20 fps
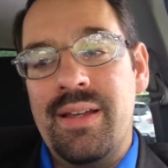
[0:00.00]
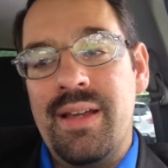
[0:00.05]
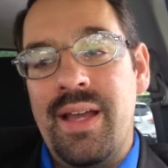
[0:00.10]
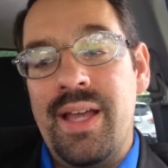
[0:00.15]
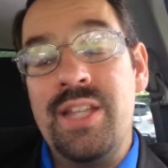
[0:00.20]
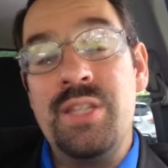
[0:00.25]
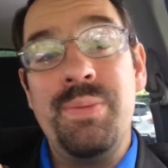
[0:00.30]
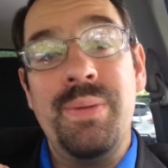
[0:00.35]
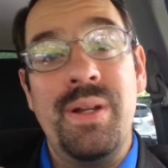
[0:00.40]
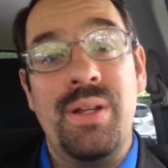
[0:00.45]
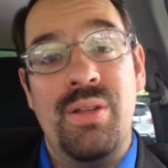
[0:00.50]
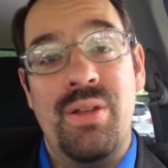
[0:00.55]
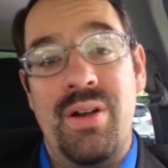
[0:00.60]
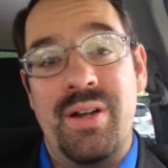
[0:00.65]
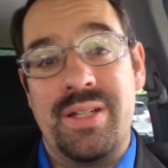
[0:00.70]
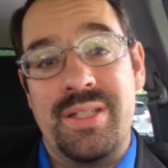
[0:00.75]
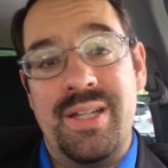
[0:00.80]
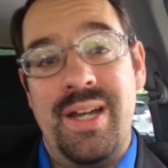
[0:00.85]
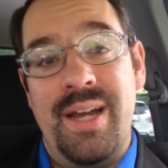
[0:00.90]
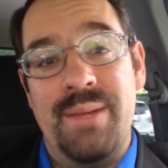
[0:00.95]
it's been a
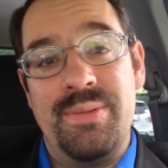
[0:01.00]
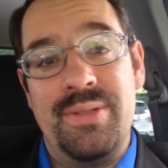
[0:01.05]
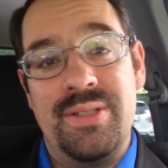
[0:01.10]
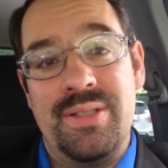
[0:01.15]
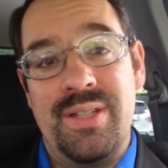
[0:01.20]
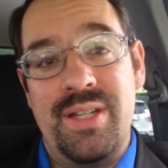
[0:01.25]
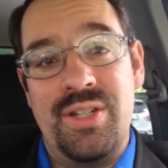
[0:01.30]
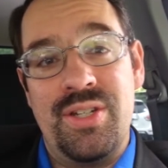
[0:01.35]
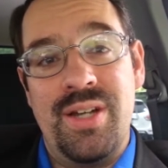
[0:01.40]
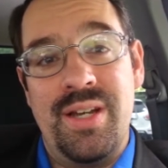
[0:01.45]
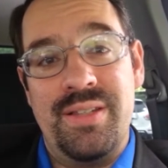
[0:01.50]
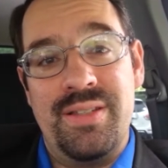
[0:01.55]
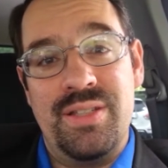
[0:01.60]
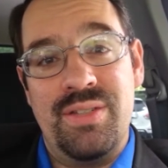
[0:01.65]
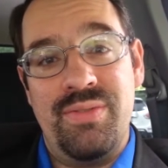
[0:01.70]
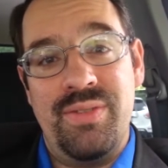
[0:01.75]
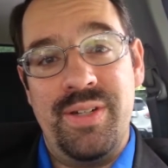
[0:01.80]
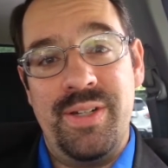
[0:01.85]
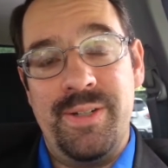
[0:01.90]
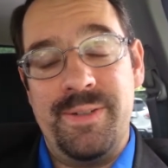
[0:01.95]
long time since I shot this
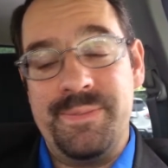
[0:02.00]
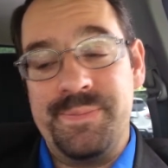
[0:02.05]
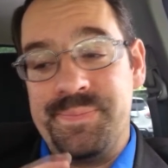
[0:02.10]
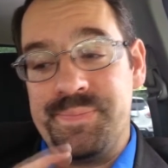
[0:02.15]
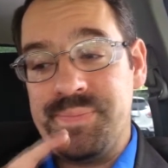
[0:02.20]
video,